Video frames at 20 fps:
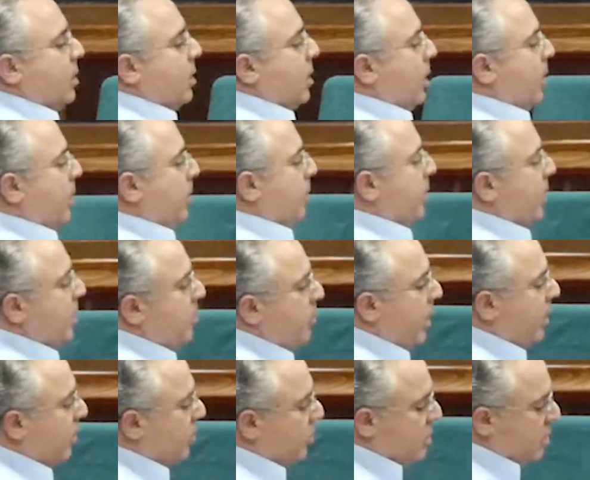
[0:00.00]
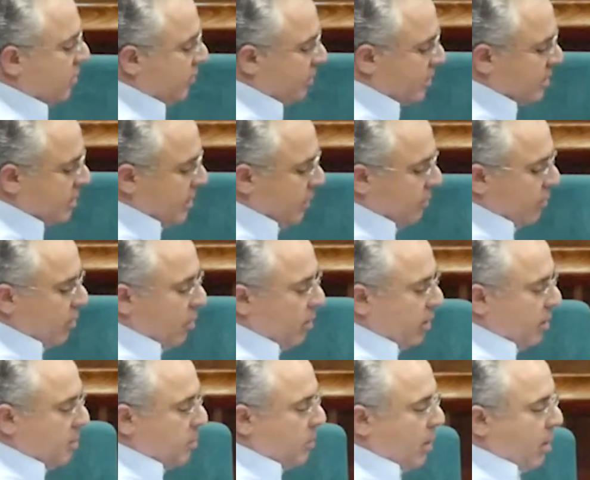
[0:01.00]
And Microsoft is now
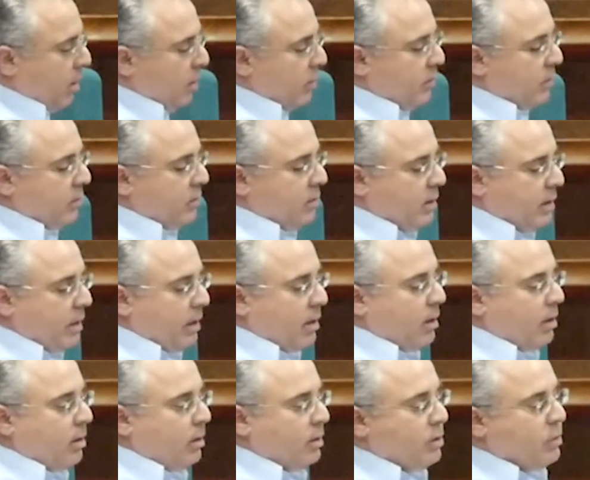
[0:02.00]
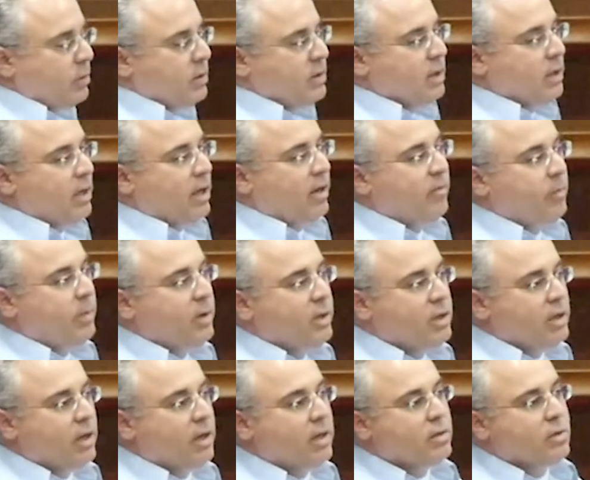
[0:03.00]
talking about they're using
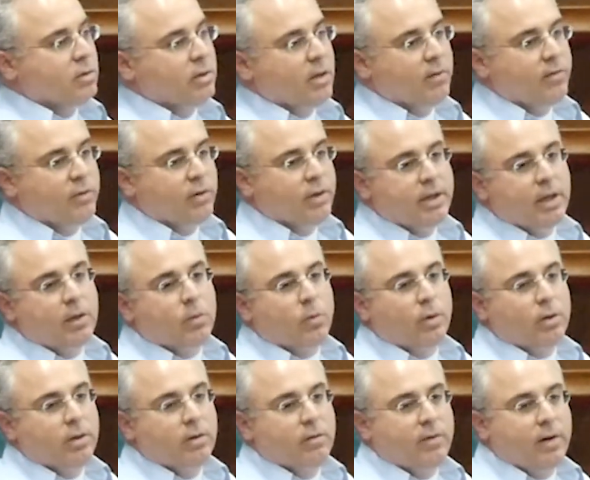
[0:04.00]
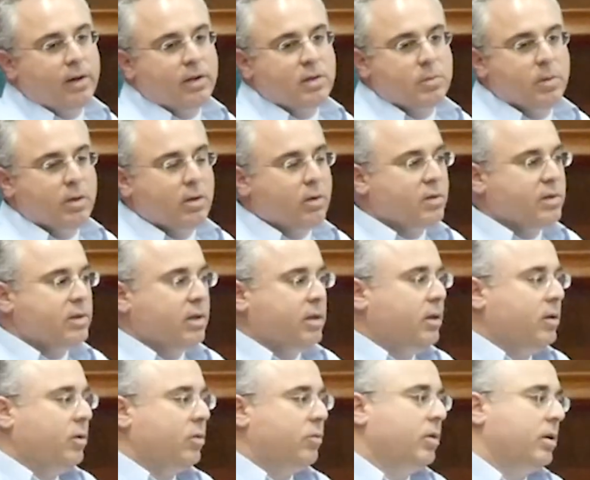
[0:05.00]
FPGAs on every network device because they
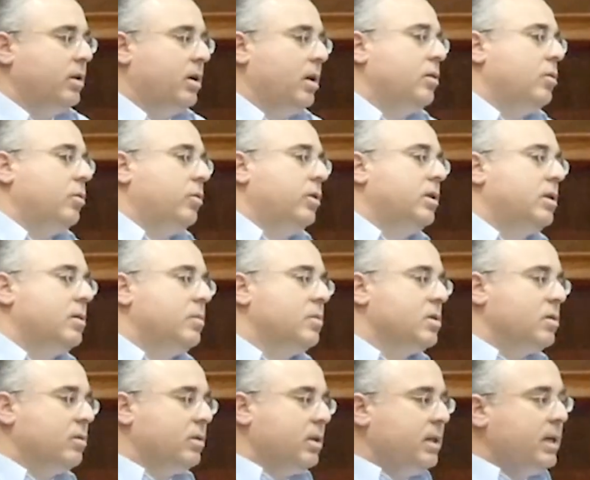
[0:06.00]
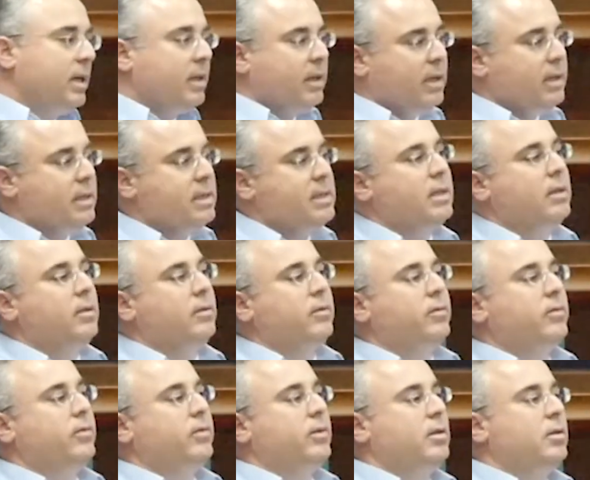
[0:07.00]
need to run algorithms on the data
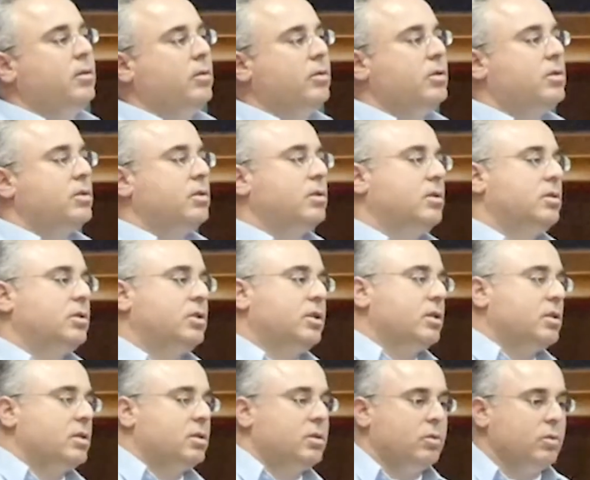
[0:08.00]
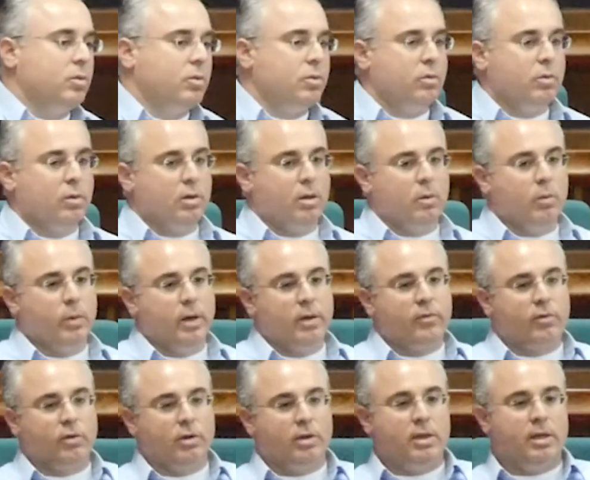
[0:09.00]
itself and not just to wait
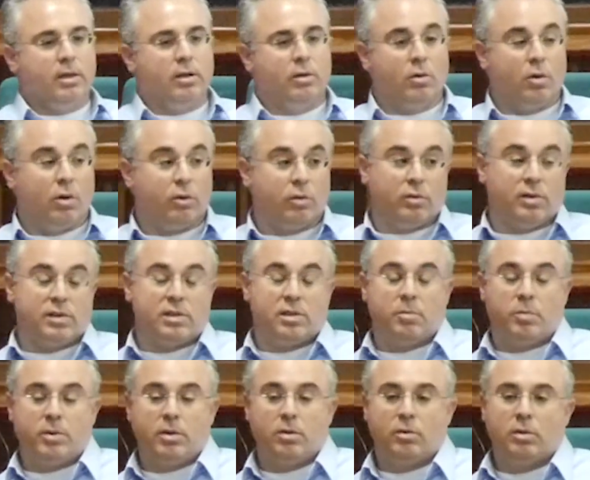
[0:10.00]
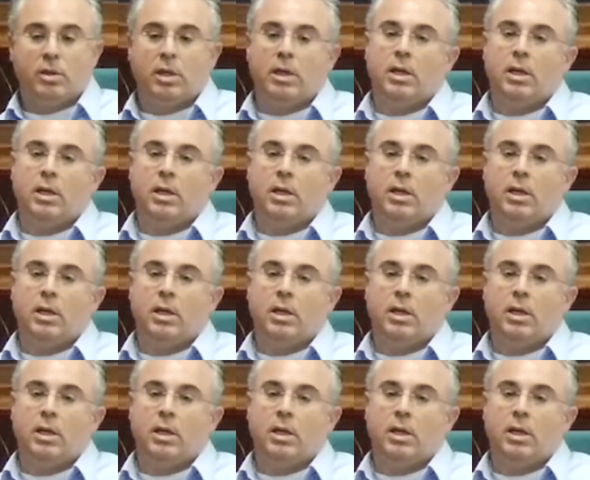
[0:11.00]
for the data to go to the CPU.